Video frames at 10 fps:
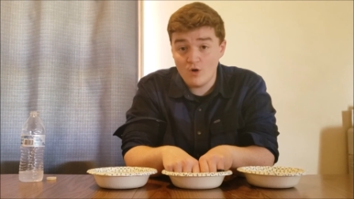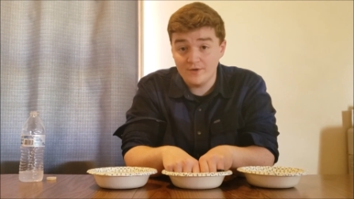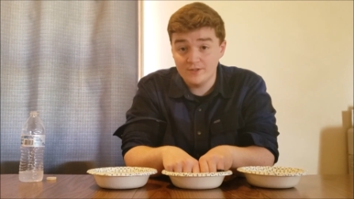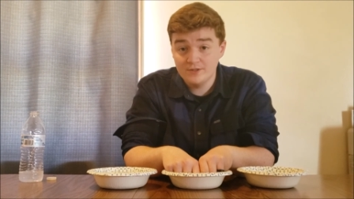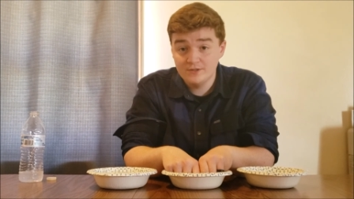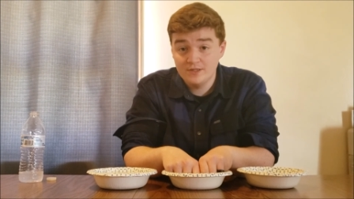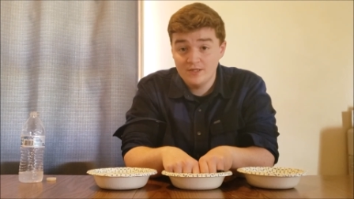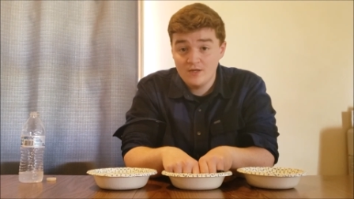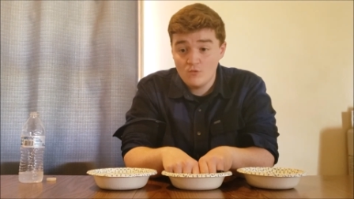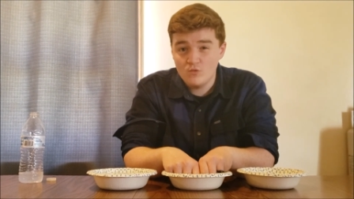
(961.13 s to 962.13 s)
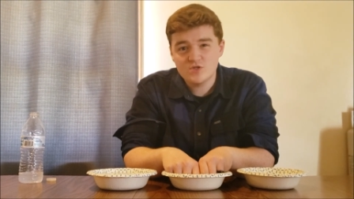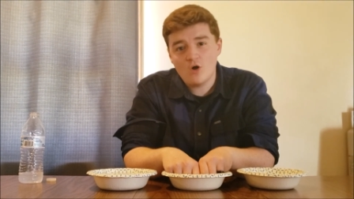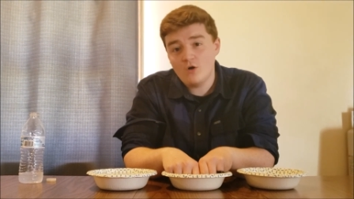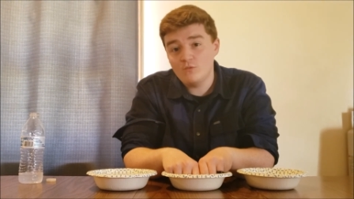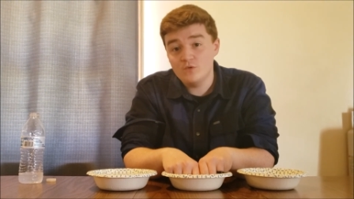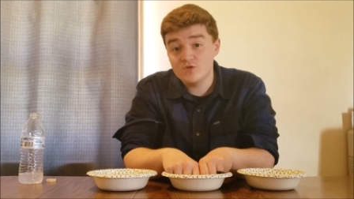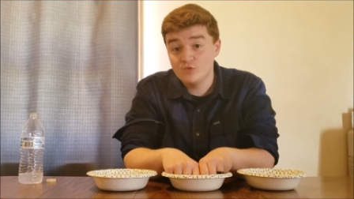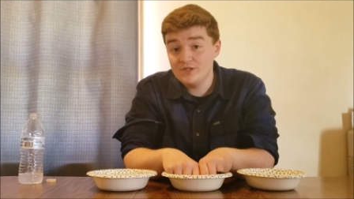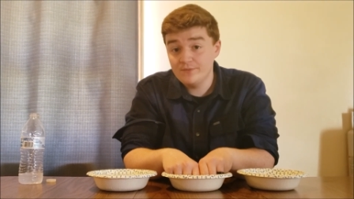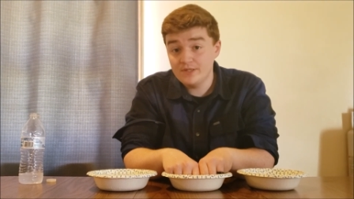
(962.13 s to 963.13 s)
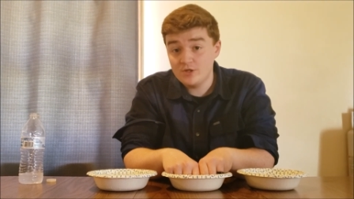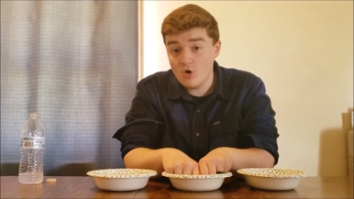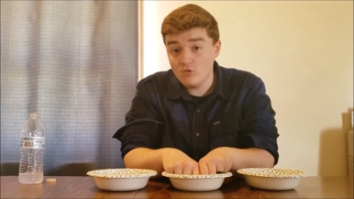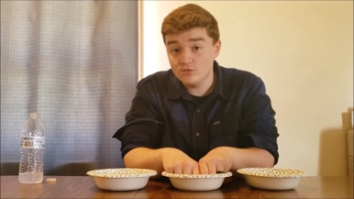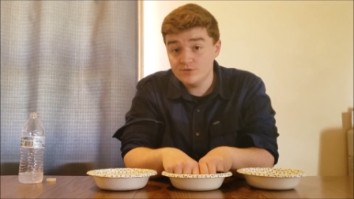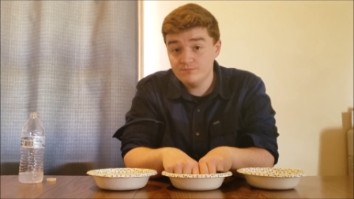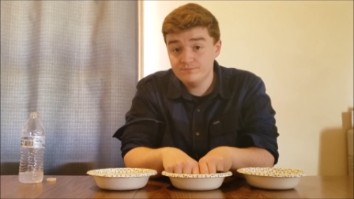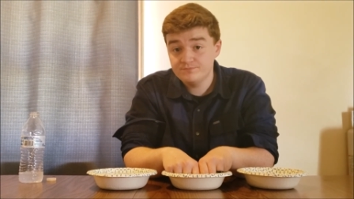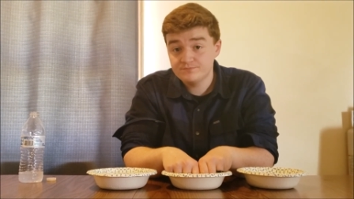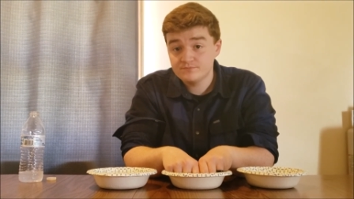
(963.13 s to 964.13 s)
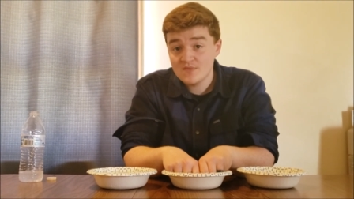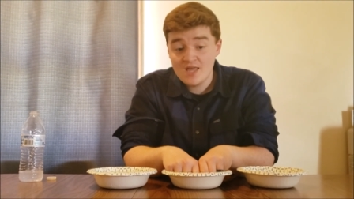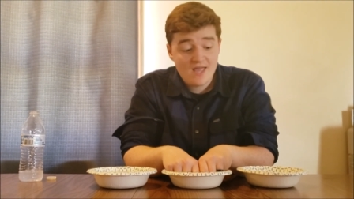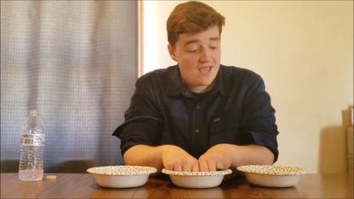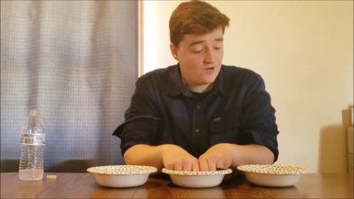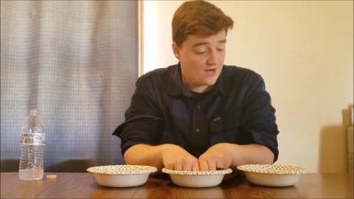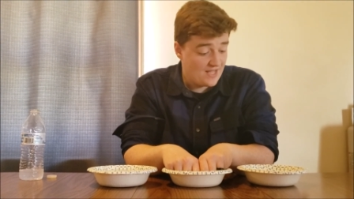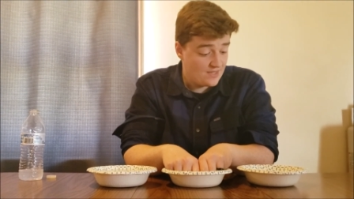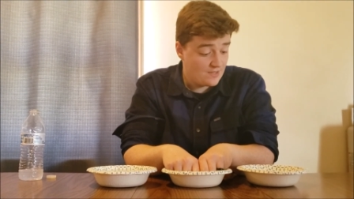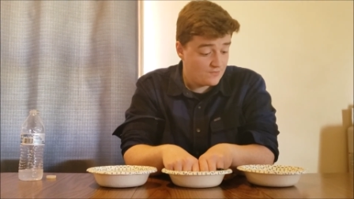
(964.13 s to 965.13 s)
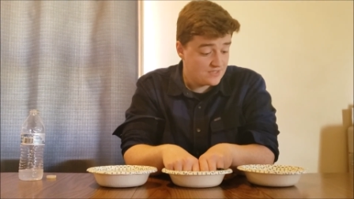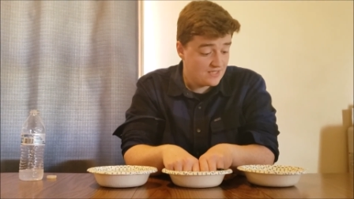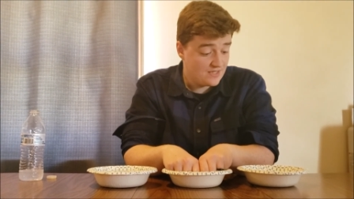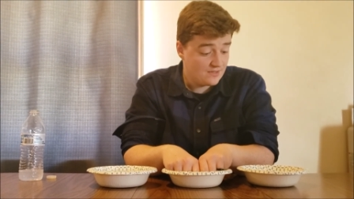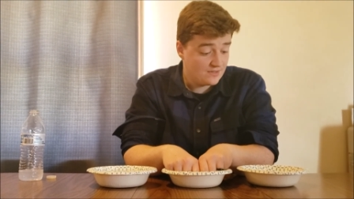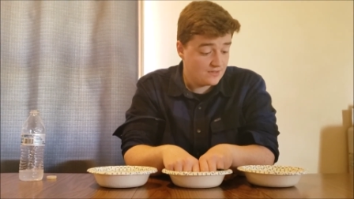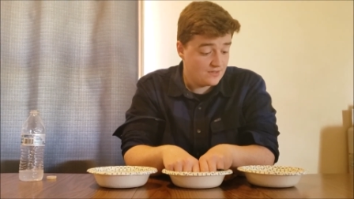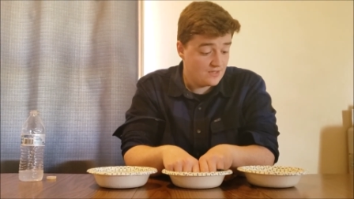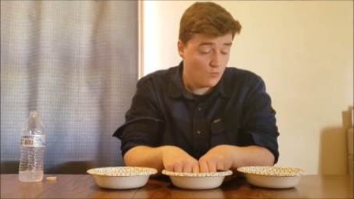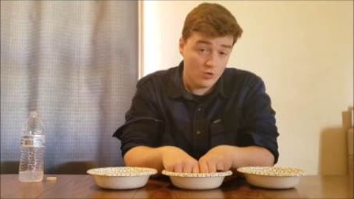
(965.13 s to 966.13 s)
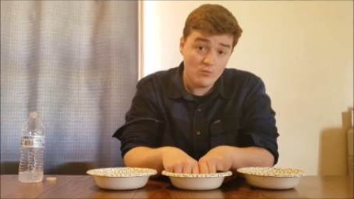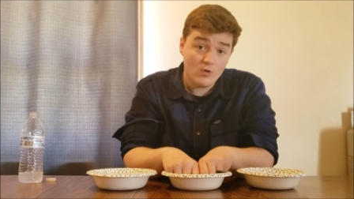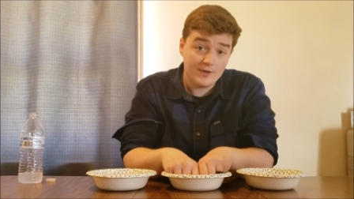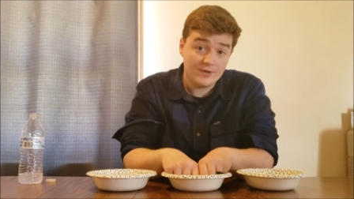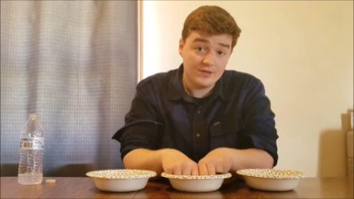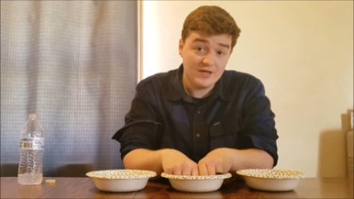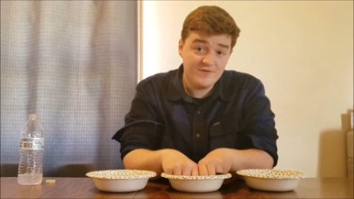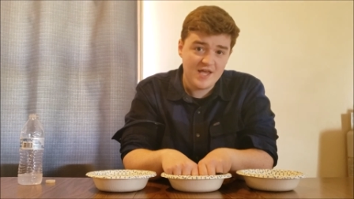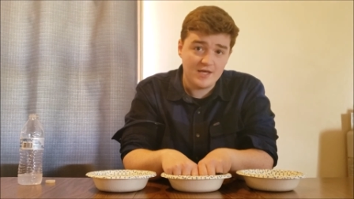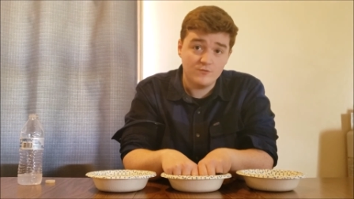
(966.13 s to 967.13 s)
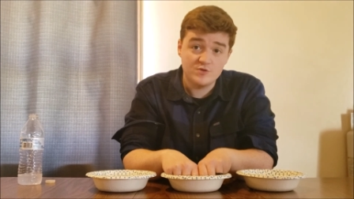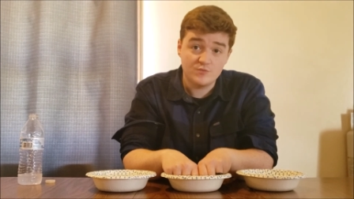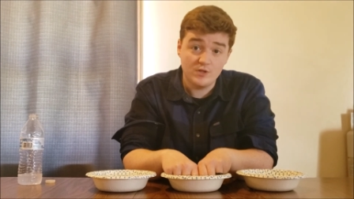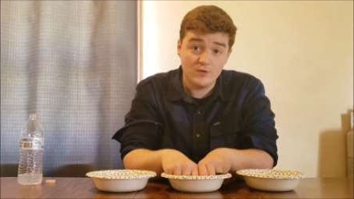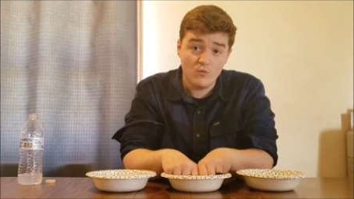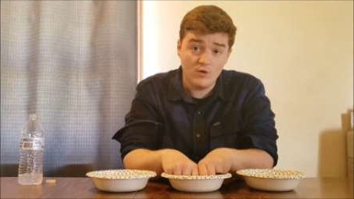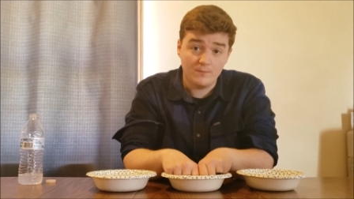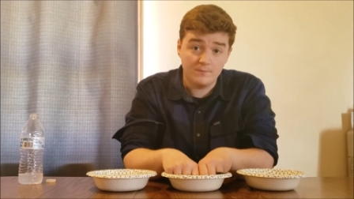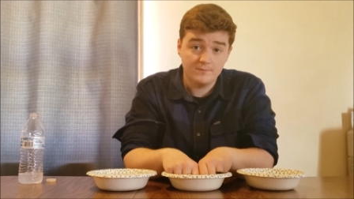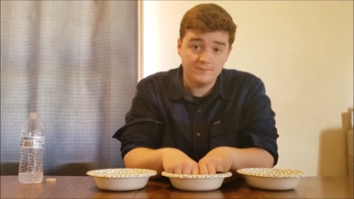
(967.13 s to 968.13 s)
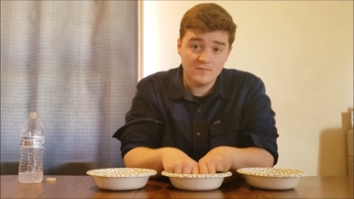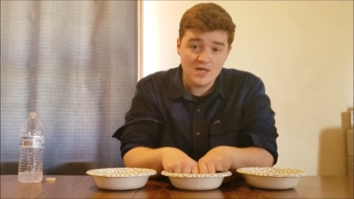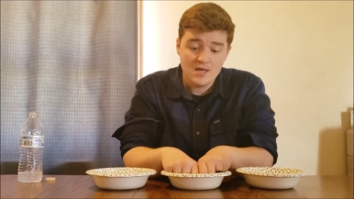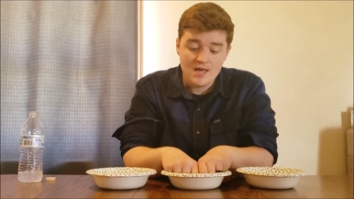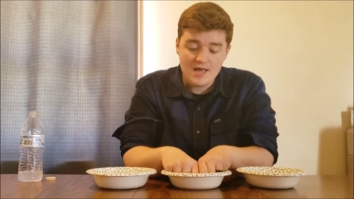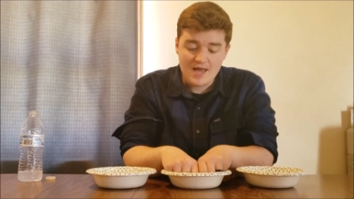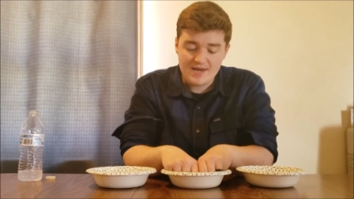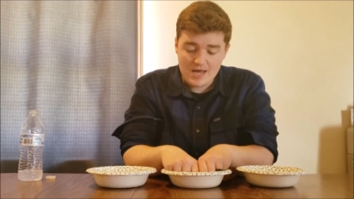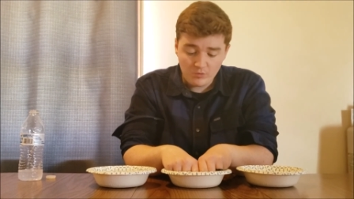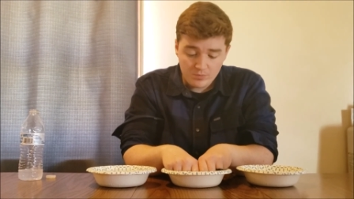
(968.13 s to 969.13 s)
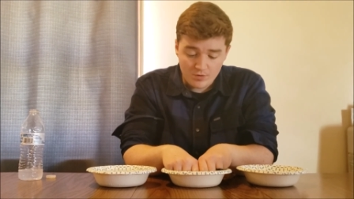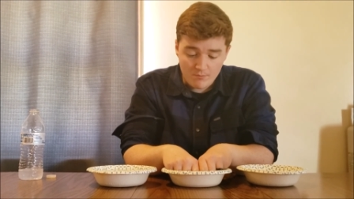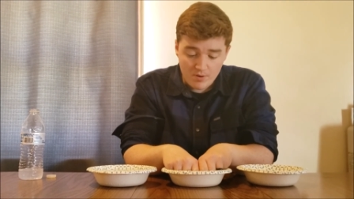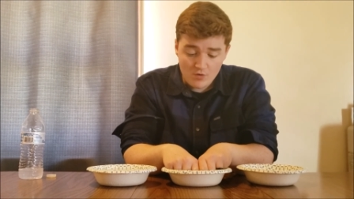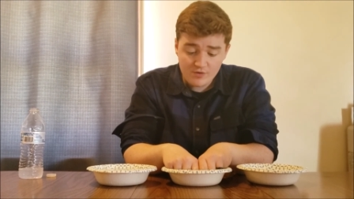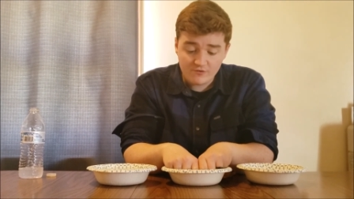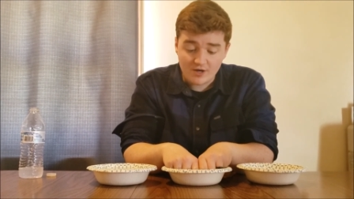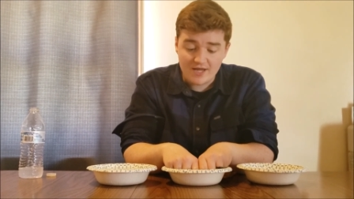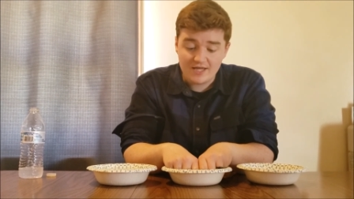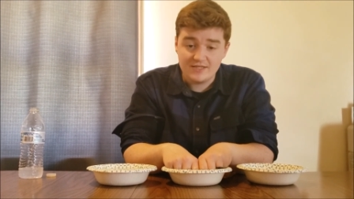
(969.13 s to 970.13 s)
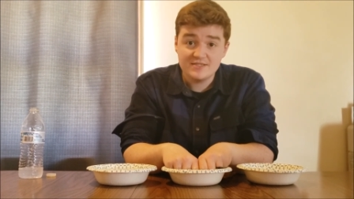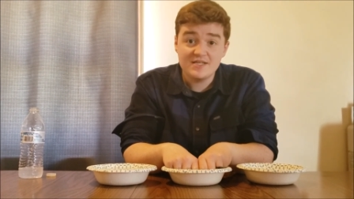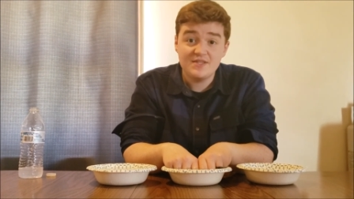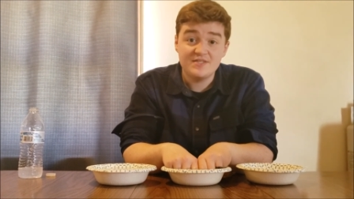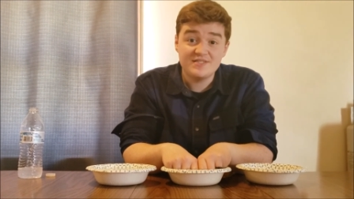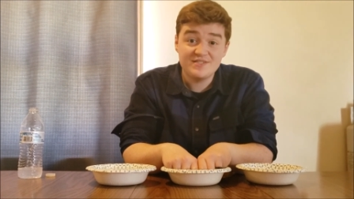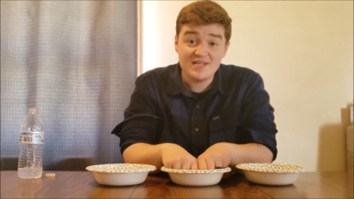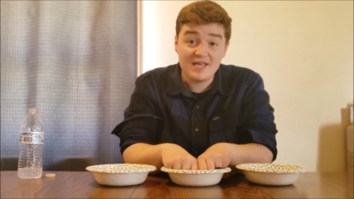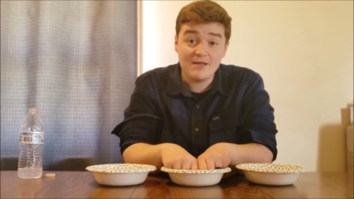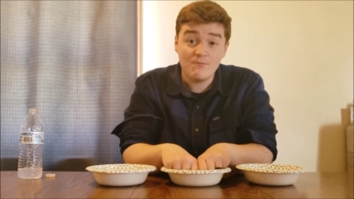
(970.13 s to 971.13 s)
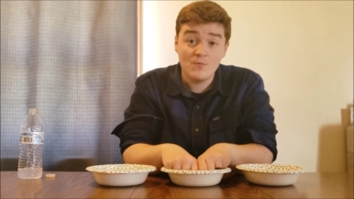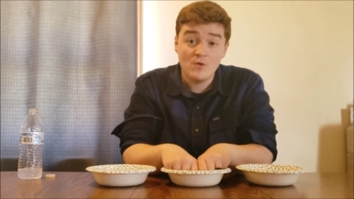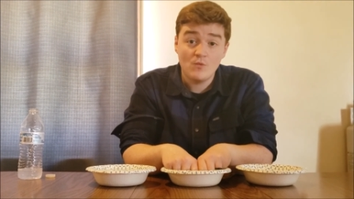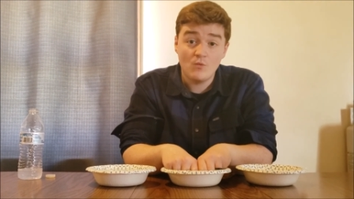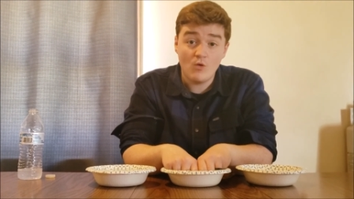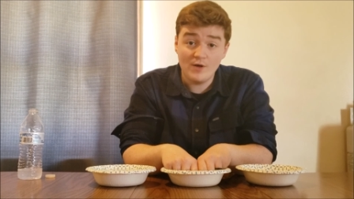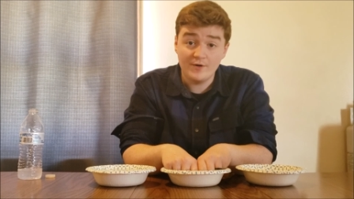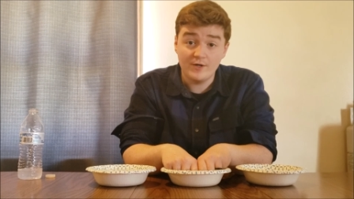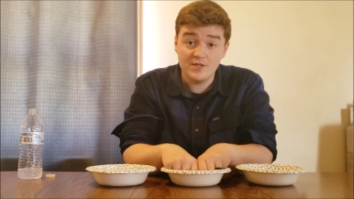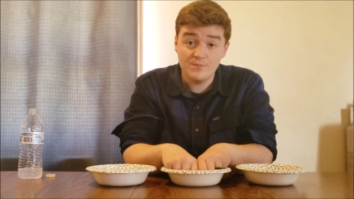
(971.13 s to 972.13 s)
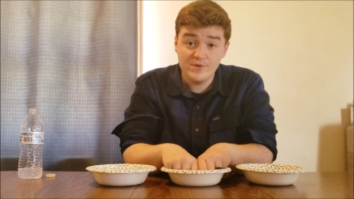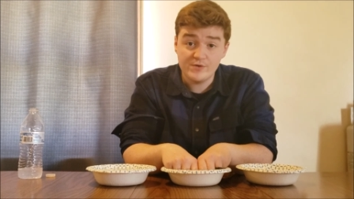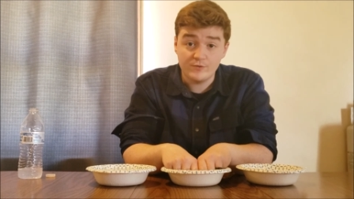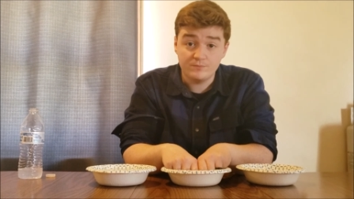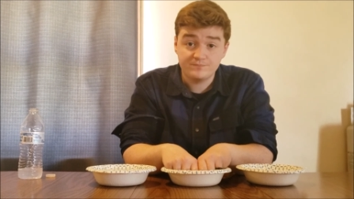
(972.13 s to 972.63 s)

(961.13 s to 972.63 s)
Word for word: water, was all was really really cold and our hand that was in the warm water, our left hand, was really warm. And now we put both of our hands in the same water in the middle.